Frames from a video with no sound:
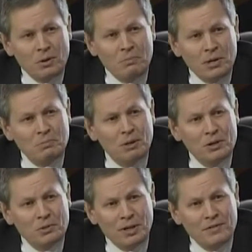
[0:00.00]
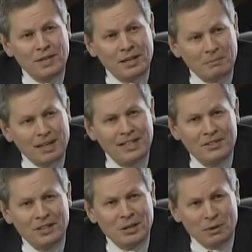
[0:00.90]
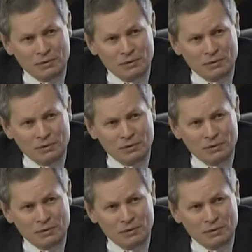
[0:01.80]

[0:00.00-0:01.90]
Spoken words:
One of the best parts when I've taken my kids hunting,